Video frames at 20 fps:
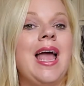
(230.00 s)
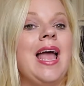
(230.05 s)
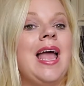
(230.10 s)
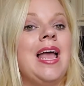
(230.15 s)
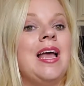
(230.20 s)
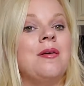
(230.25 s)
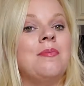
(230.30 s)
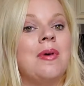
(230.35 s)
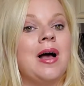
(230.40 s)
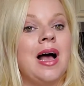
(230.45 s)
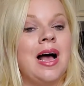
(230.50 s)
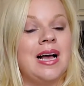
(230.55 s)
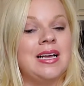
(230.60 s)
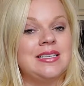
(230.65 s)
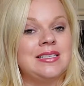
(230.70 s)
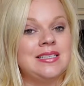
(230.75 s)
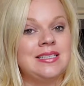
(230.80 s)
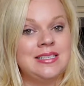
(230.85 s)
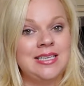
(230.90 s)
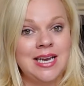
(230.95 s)
Am I
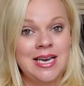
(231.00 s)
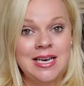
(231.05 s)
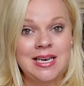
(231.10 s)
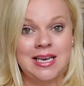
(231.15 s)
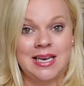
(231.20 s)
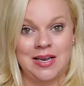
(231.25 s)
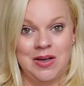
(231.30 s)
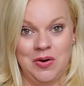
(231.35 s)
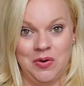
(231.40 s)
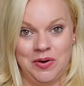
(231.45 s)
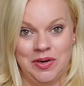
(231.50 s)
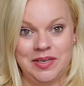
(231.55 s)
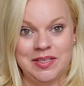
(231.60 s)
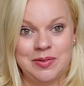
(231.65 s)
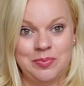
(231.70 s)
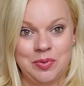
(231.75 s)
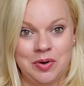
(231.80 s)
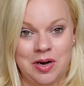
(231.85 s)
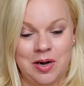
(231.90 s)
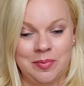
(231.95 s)
standing on his
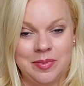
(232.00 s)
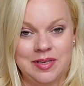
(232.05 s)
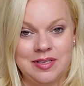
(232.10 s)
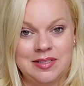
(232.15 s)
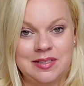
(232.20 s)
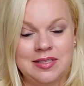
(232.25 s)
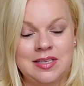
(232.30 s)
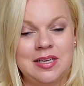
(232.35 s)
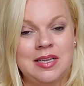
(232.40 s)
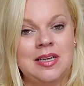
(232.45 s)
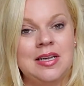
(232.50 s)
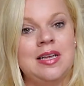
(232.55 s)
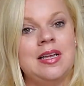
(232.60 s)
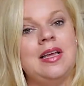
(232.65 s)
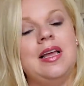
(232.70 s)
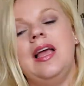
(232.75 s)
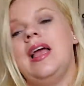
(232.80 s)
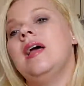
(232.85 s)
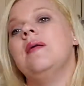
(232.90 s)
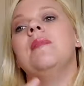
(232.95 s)
promise?
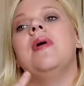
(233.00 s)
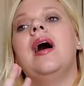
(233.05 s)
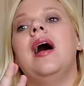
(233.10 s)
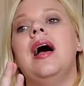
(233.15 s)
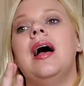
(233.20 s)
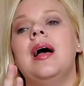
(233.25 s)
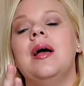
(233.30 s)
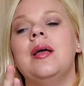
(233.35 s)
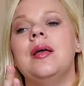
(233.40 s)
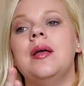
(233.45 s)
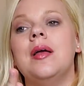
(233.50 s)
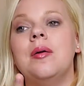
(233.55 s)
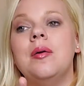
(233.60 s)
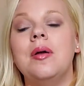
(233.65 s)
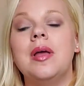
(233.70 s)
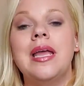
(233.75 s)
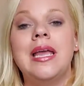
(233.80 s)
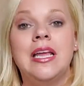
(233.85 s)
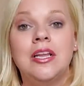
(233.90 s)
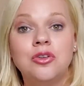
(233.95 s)
Am I
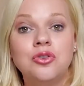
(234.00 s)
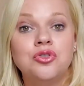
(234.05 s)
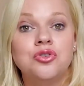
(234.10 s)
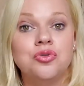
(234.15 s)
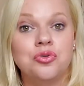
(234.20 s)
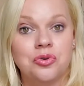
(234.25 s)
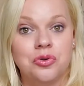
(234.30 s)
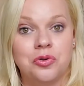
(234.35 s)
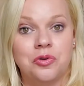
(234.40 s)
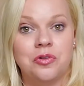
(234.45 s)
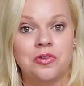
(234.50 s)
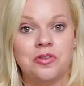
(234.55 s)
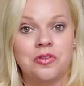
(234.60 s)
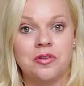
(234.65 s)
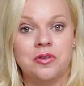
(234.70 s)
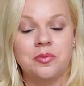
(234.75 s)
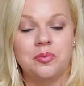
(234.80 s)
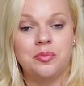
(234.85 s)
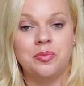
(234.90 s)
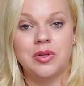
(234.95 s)
in truth
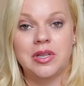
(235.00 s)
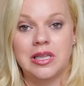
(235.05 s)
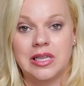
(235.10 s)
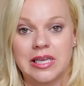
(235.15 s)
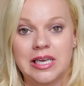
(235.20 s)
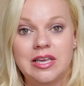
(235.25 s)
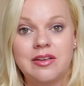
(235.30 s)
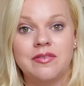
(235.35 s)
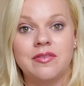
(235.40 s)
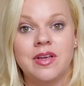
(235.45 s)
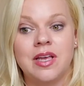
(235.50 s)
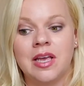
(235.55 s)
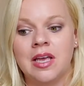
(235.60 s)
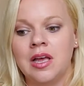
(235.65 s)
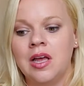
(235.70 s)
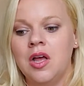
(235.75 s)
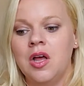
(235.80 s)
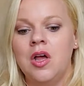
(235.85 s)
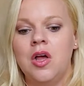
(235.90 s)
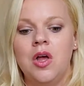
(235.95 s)
believing
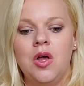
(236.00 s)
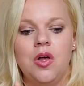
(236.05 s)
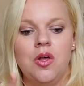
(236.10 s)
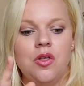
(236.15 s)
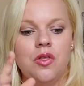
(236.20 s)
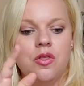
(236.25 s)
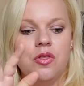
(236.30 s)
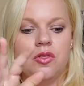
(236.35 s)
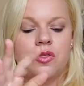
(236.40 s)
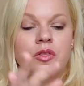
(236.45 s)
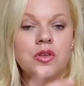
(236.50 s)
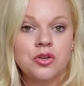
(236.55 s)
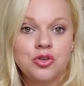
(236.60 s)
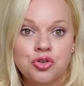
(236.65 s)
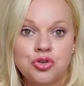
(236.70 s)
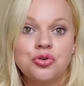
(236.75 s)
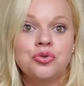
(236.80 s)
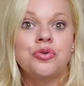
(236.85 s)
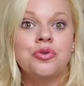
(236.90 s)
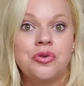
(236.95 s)
the
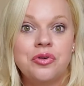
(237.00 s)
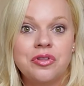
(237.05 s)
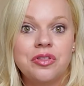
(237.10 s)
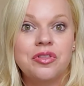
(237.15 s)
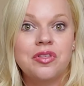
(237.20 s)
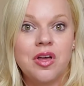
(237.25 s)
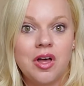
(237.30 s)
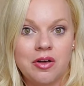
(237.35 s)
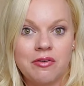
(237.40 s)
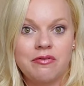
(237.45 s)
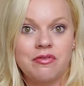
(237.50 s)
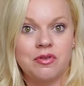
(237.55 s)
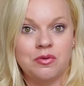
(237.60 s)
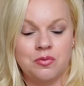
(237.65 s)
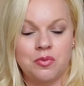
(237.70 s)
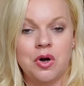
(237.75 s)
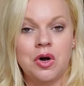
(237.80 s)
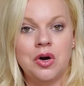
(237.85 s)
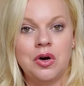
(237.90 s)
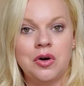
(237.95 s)
truth of the
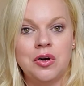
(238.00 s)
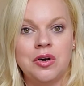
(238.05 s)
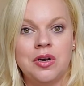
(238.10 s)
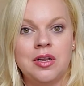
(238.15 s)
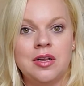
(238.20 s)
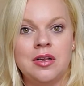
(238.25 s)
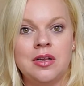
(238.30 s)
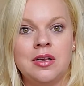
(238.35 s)
word?